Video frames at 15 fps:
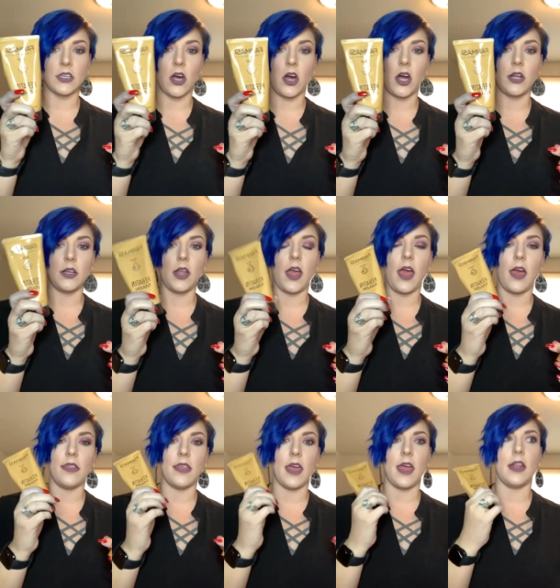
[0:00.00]
on
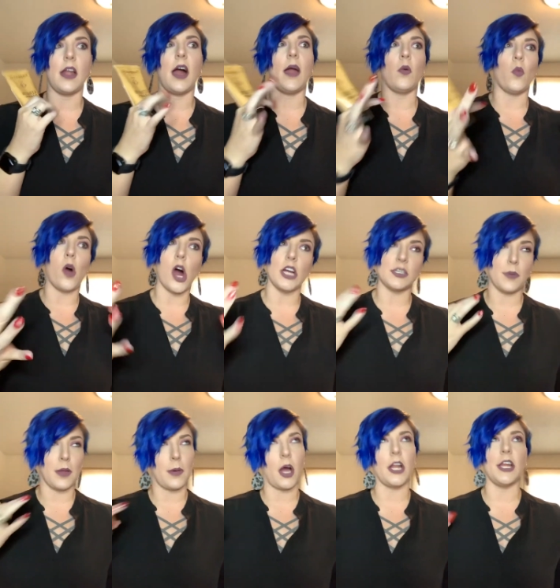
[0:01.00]
and then I wash
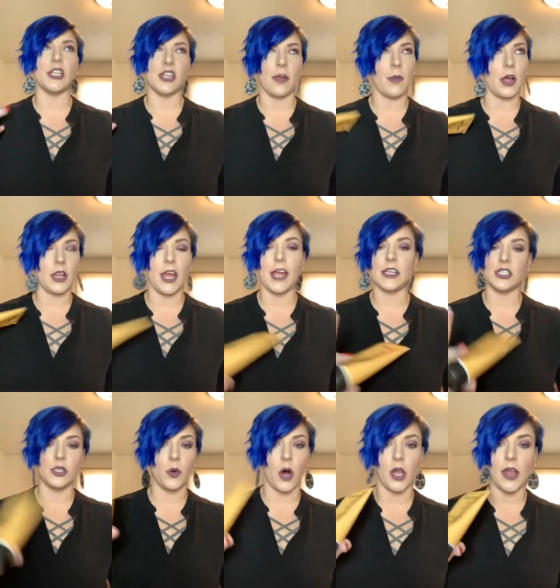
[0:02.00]
my body, shave my legs,
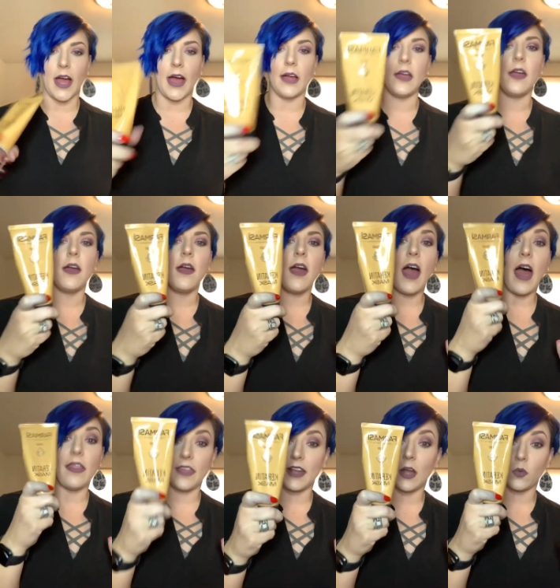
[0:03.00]
do all that.
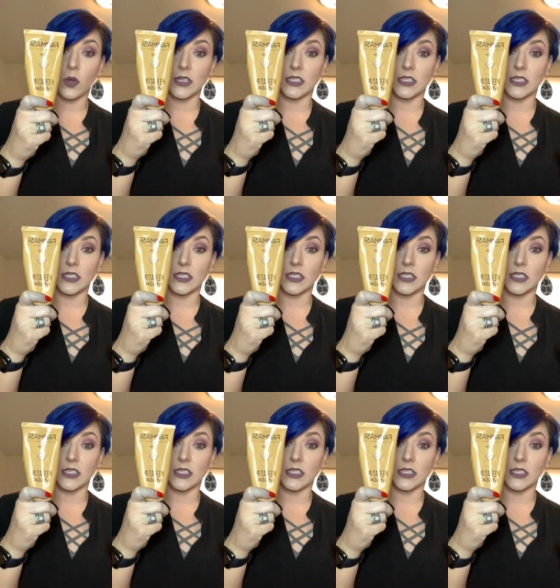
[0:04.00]
And then I rinse